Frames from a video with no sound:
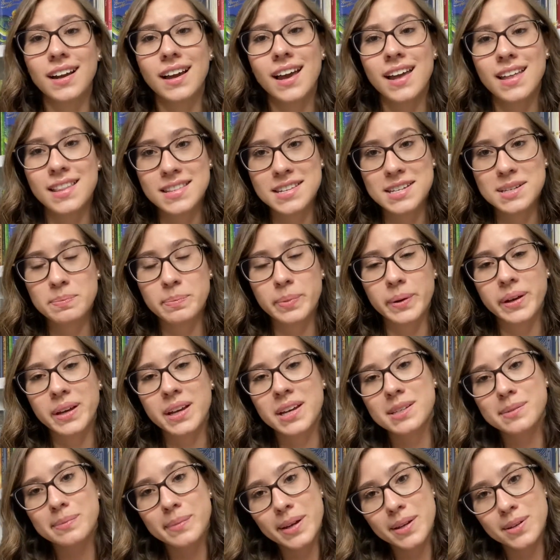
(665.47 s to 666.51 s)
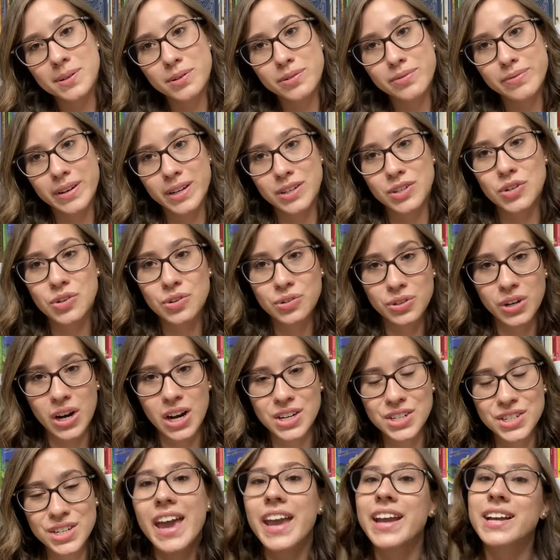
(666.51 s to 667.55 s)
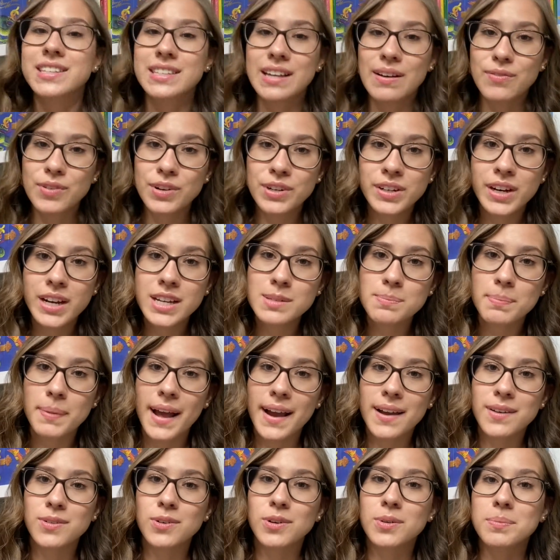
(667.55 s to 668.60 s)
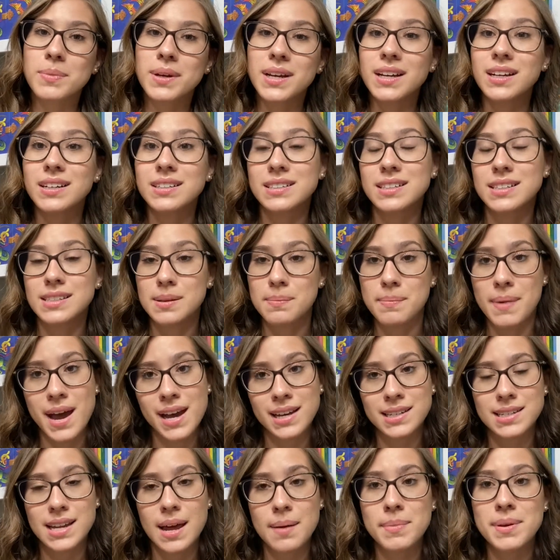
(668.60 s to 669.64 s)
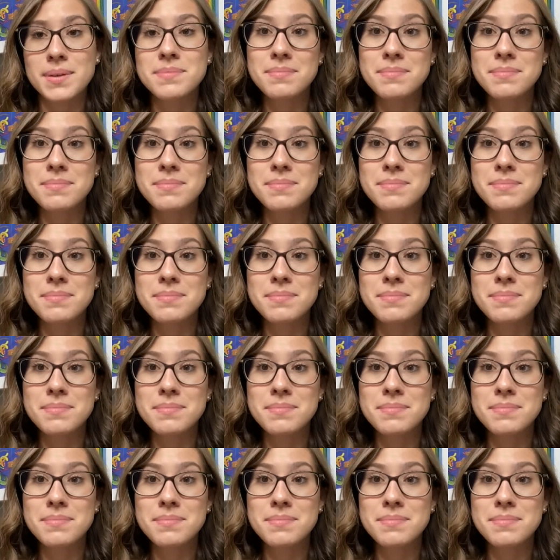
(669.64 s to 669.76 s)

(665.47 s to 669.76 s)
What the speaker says: And this book is my new fictional crush, except for Grace Blackthorne because she's a backstabbing